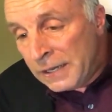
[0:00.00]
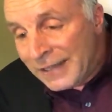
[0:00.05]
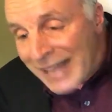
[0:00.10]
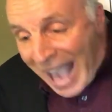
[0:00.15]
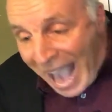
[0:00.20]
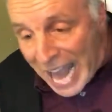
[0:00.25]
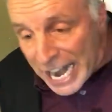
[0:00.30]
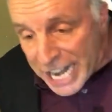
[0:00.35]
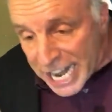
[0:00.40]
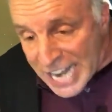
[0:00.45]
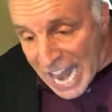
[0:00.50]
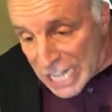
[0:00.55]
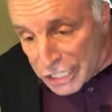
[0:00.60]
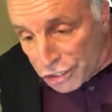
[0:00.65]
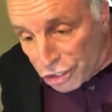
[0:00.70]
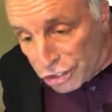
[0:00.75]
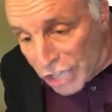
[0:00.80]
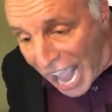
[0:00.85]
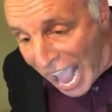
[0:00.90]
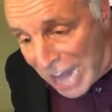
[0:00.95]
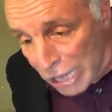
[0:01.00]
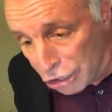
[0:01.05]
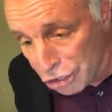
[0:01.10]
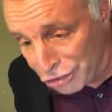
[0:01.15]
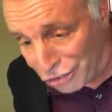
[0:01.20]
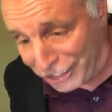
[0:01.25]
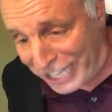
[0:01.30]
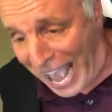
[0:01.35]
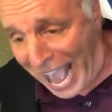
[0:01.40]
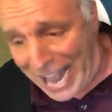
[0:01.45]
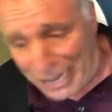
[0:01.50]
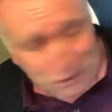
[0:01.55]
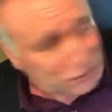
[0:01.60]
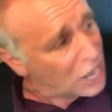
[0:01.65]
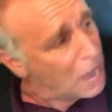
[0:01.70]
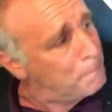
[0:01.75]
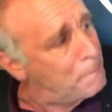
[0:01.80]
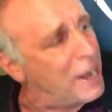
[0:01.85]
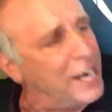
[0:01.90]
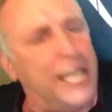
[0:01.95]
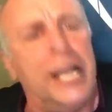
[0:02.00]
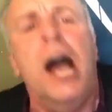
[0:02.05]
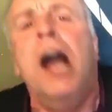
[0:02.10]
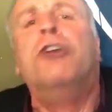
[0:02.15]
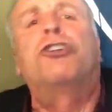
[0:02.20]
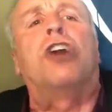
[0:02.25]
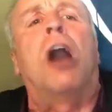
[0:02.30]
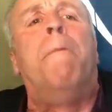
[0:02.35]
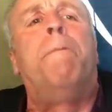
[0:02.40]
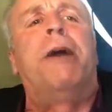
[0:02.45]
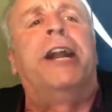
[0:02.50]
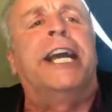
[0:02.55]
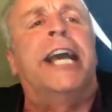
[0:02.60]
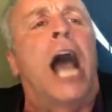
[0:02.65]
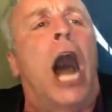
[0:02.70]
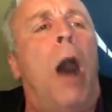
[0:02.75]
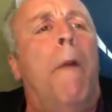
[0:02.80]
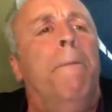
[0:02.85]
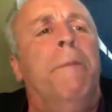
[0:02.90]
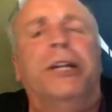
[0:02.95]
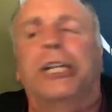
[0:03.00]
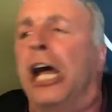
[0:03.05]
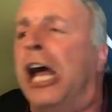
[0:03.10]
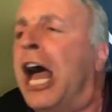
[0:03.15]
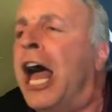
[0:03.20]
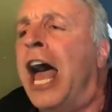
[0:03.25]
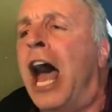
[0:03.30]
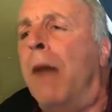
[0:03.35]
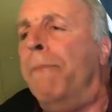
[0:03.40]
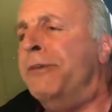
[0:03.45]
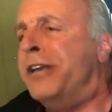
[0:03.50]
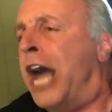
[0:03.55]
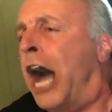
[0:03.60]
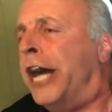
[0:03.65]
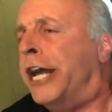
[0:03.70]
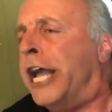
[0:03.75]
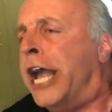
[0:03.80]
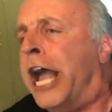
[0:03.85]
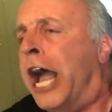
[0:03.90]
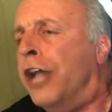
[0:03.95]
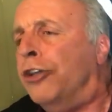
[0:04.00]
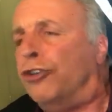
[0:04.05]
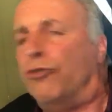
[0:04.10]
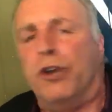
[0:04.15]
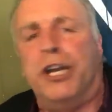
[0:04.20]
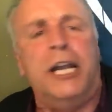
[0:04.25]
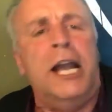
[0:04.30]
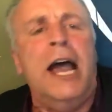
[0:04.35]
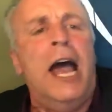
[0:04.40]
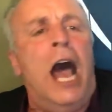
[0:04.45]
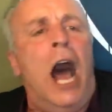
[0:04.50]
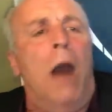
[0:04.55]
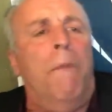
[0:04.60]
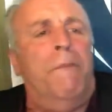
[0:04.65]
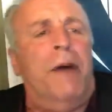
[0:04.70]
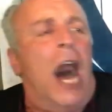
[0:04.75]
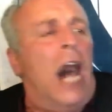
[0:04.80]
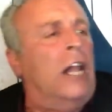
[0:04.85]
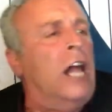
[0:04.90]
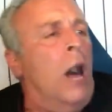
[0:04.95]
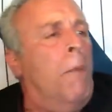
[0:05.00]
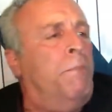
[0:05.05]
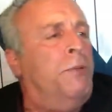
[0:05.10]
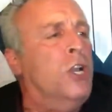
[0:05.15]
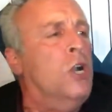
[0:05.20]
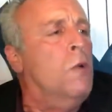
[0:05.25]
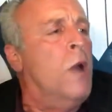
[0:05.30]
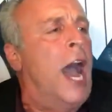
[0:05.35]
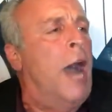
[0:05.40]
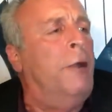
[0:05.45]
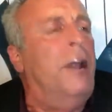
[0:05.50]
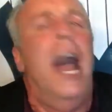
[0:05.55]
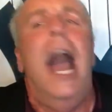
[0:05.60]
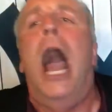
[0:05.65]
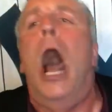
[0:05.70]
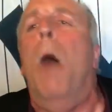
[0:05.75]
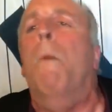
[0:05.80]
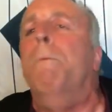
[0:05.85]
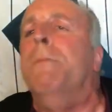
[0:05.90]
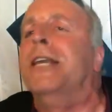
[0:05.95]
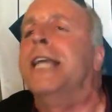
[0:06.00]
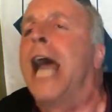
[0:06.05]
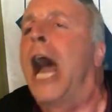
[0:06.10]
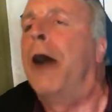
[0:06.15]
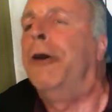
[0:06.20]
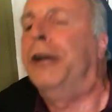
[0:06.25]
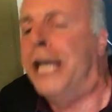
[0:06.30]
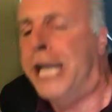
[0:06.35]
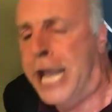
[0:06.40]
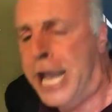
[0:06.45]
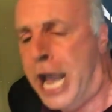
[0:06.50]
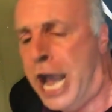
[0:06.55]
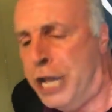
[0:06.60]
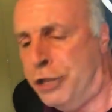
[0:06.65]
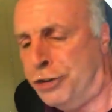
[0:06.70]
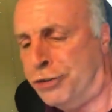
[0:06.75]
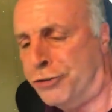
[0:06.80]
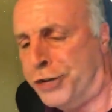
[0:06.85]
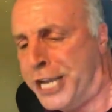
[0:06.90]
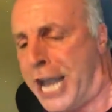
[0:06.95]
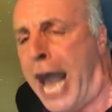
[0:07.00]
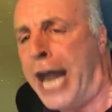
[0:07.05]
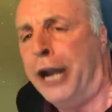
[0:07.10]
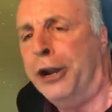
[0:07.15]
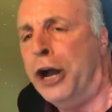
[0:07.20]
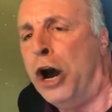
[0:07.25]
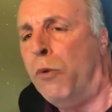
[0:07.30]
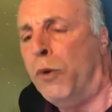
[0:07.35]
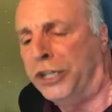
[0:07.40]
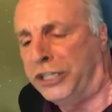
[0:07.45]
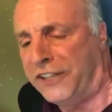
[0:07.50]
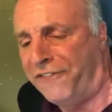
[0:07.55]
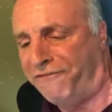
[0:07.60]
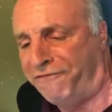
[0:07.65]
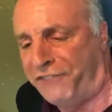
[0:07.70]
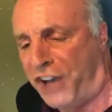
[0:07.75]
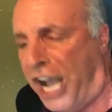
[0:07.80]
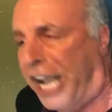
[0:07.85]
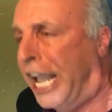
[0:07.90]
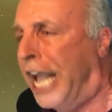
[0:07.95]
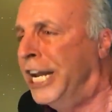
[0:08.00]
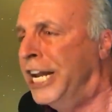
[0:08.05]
How do you not challenge that? Somebody help me. Help me out here, Hendry. Help me. I'll help you out. Help me out here, Hendry. I don't know what the fuck